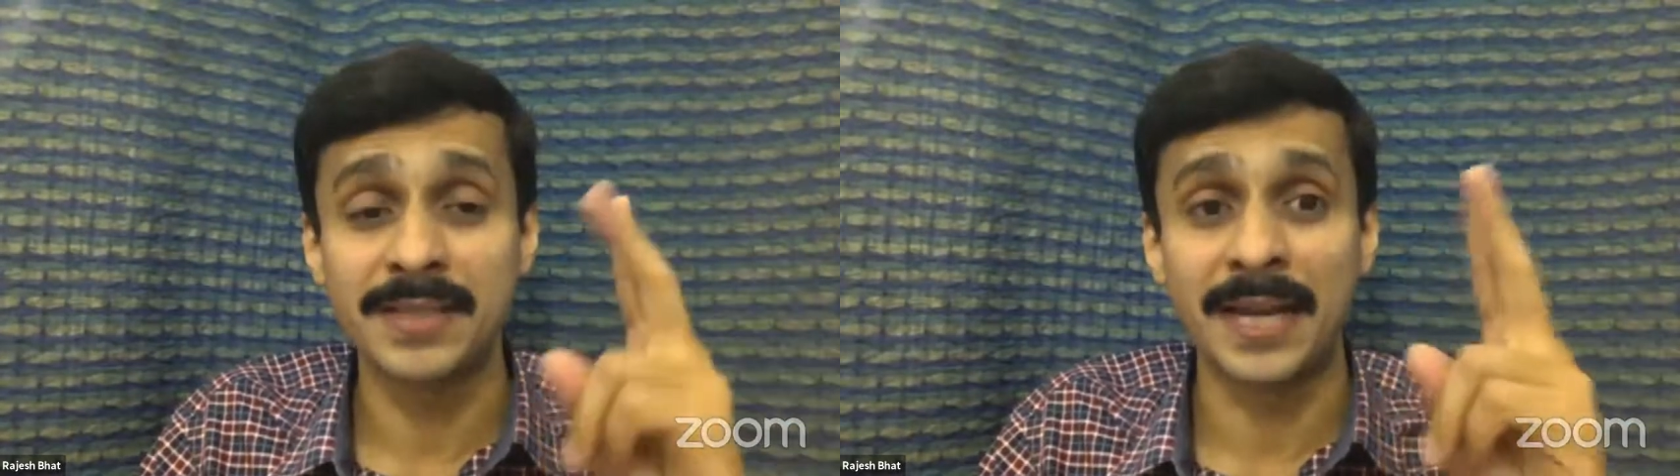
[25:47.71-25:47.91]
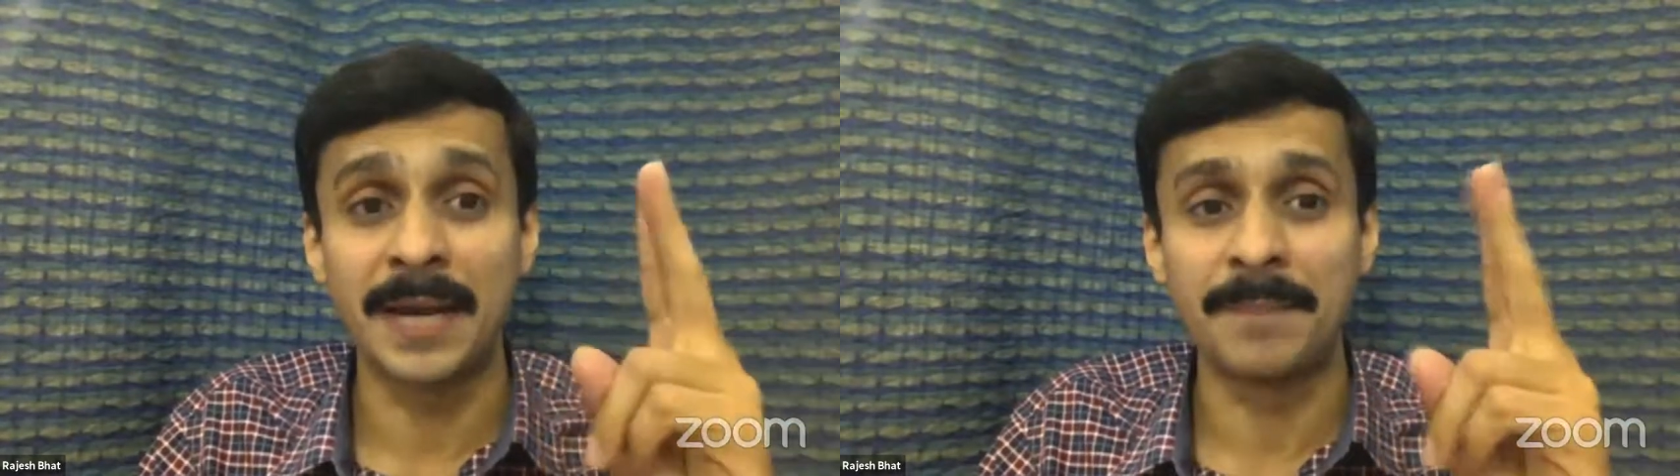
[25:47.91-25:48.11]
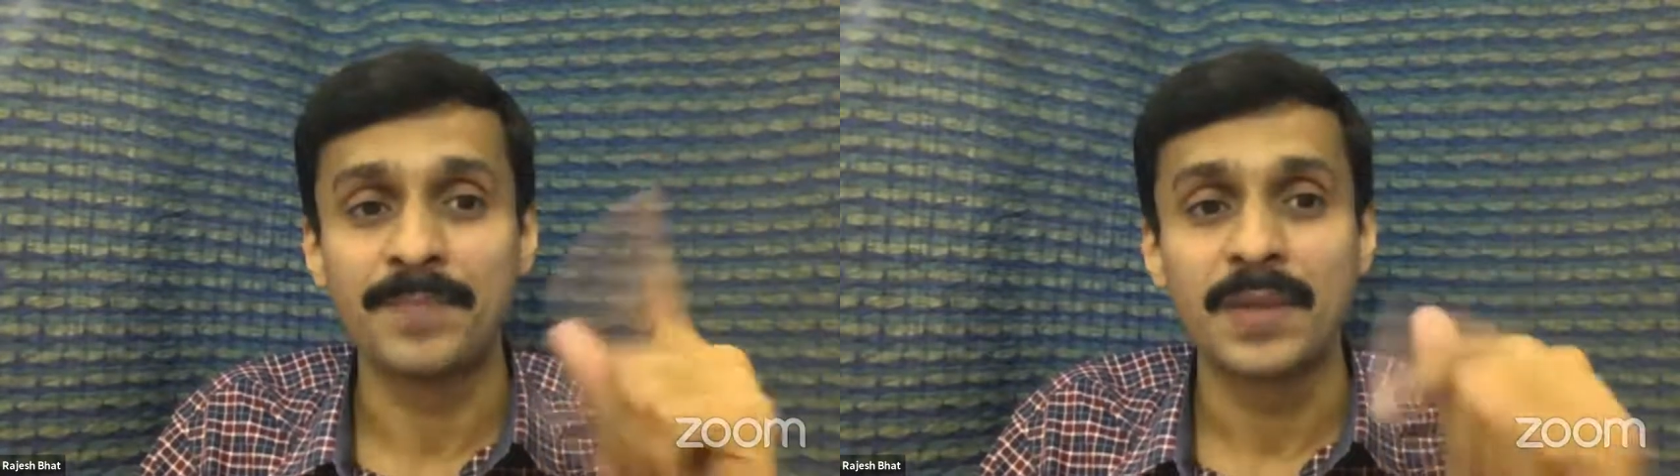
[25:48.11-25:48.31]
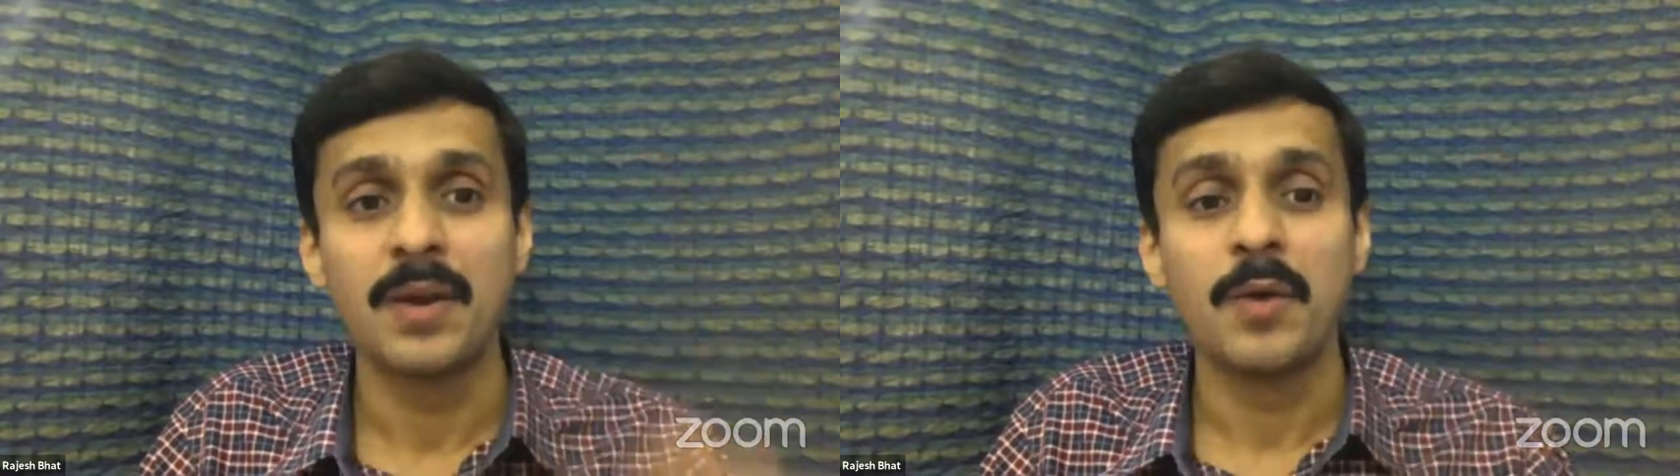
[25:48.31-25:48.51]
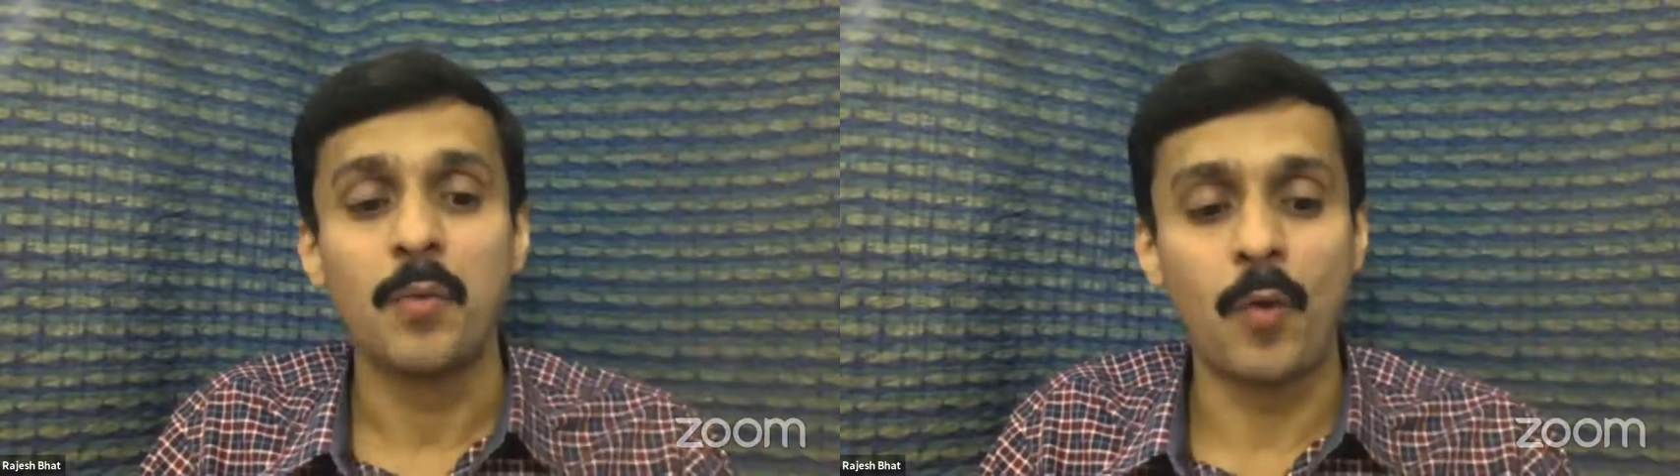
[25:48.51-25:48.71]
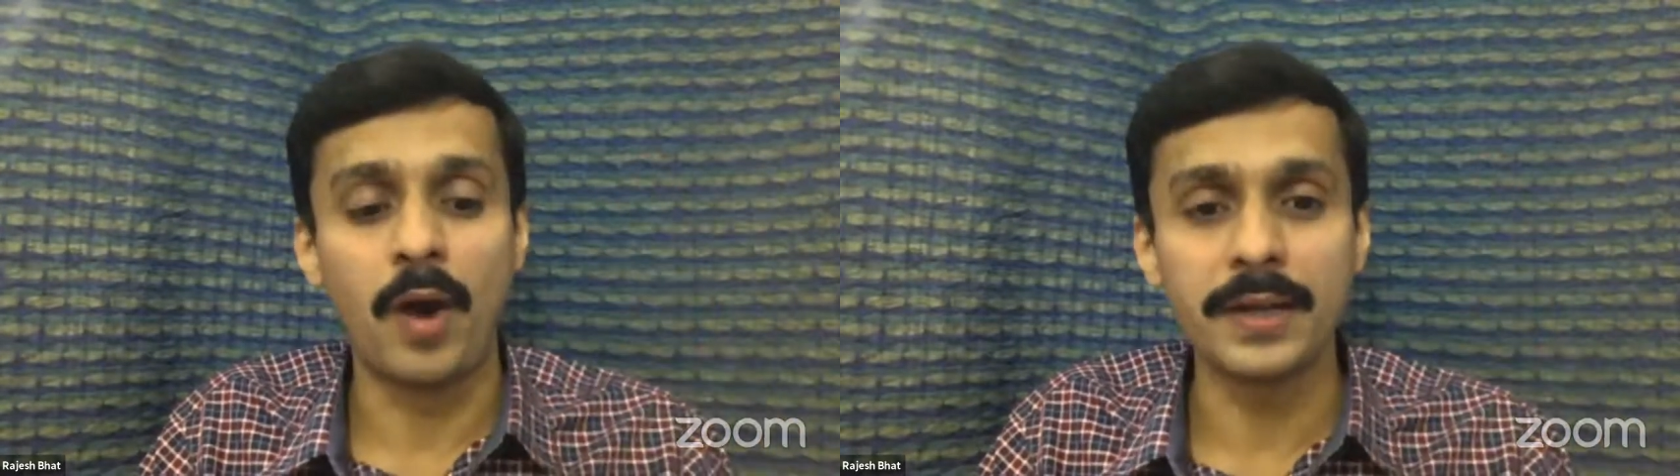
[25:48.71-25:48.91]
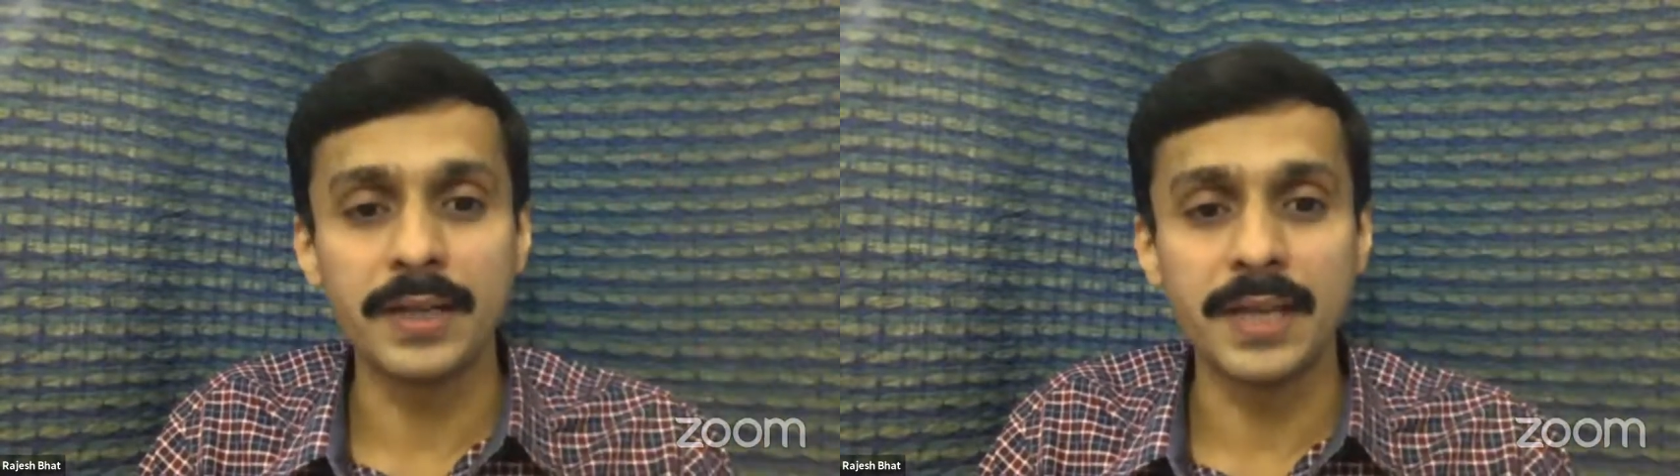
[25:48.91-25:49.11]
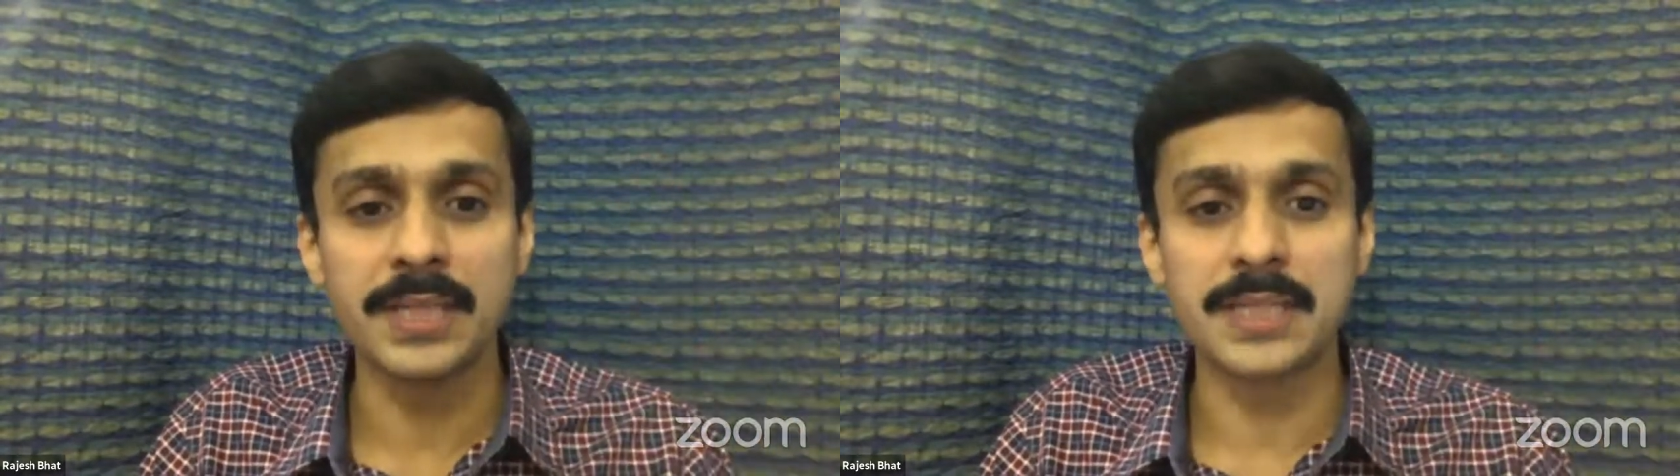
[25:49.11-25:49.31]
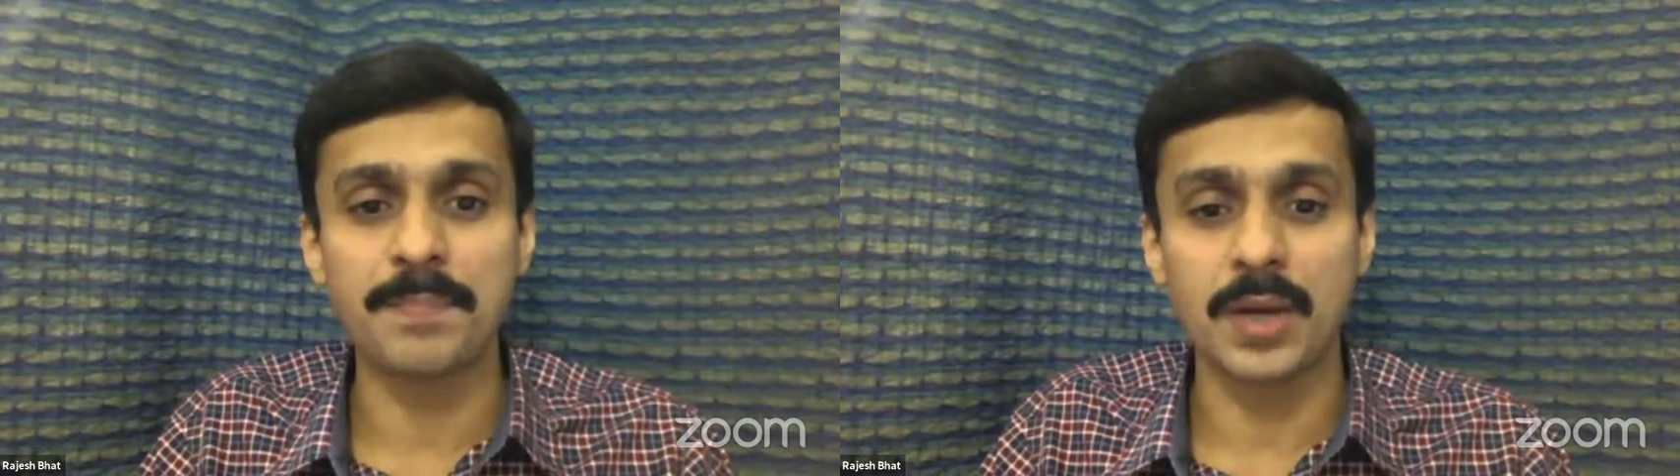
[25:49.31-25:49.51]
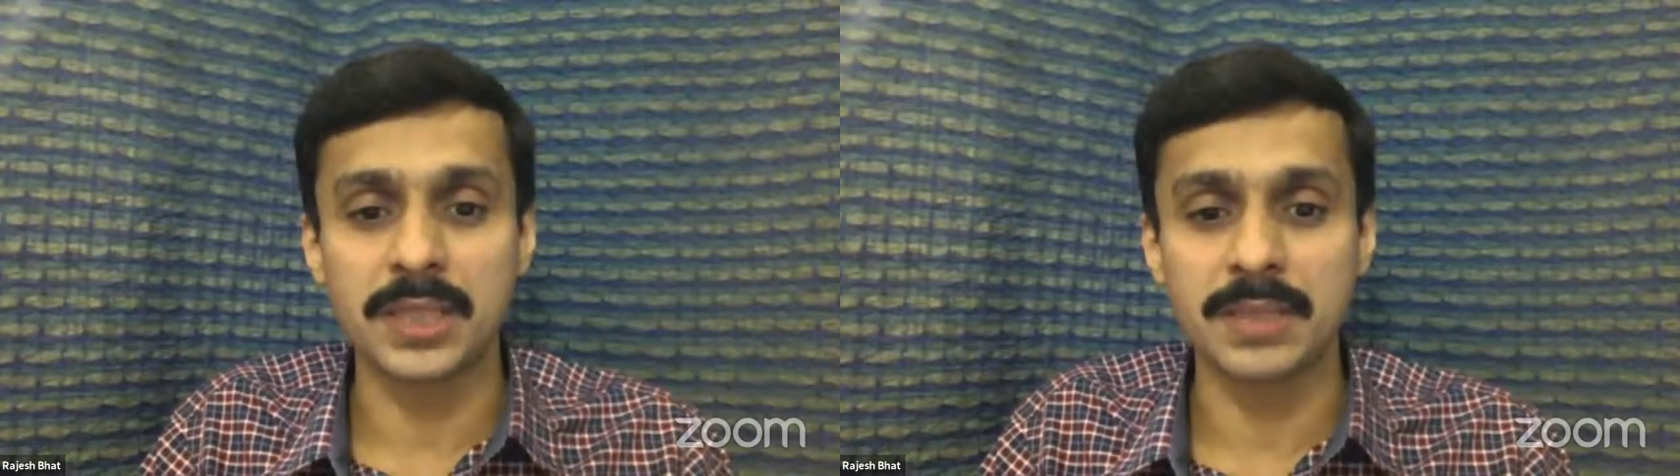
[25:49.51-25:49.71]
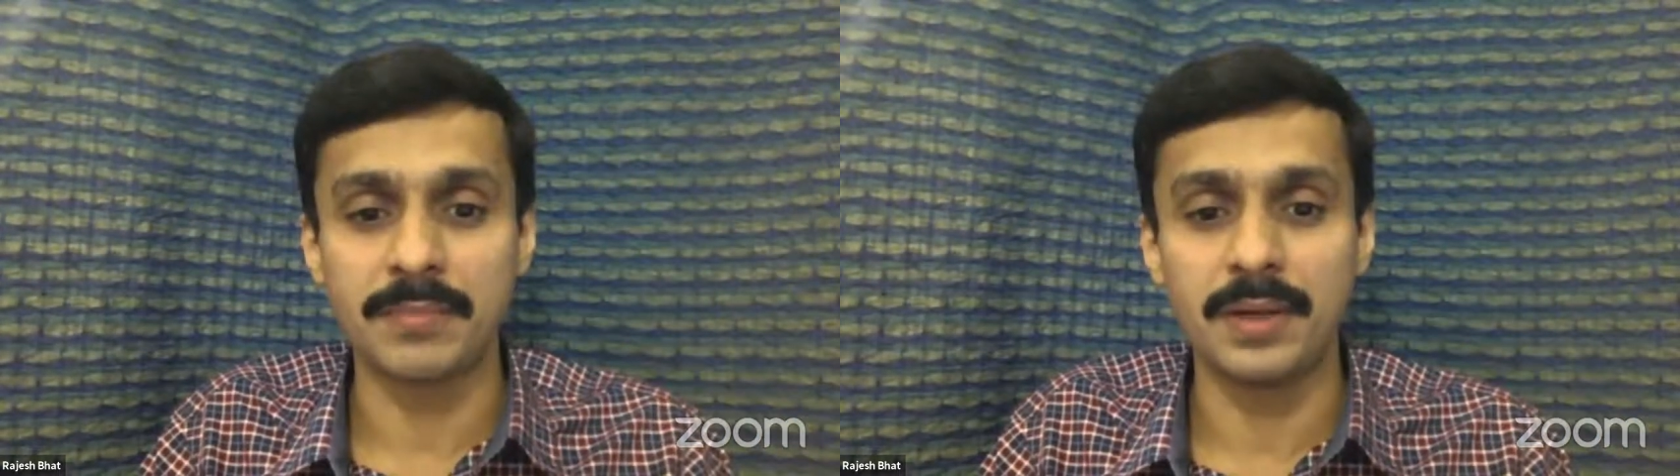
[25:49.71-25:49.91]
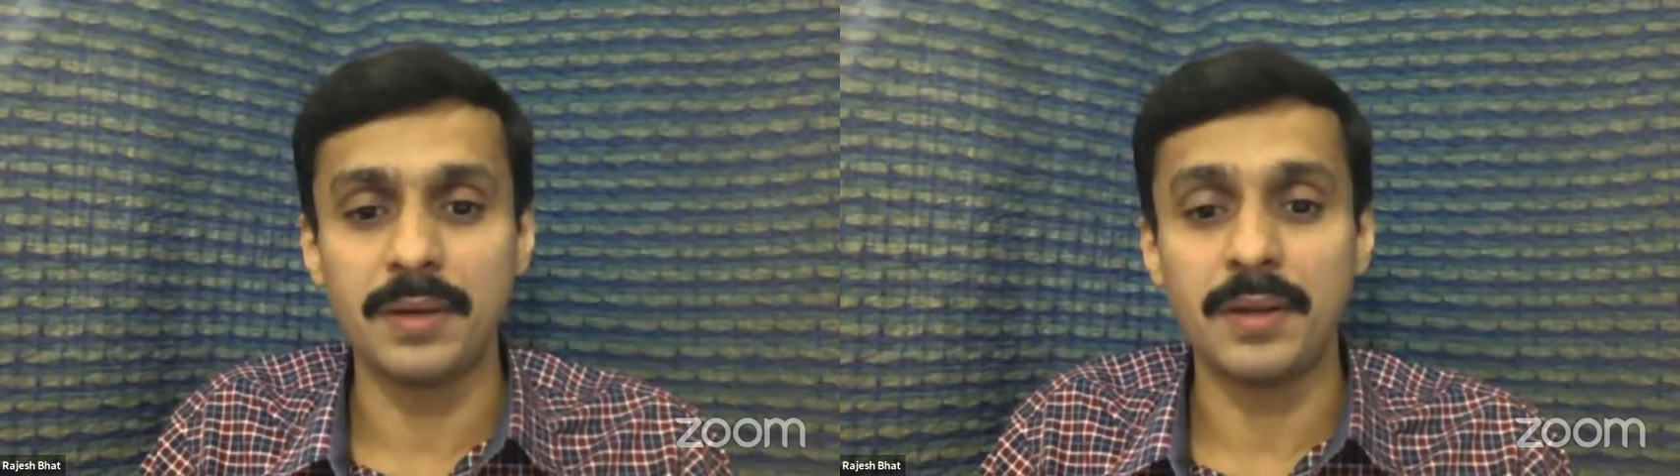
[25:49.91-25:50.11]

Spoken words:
Second, what is the possible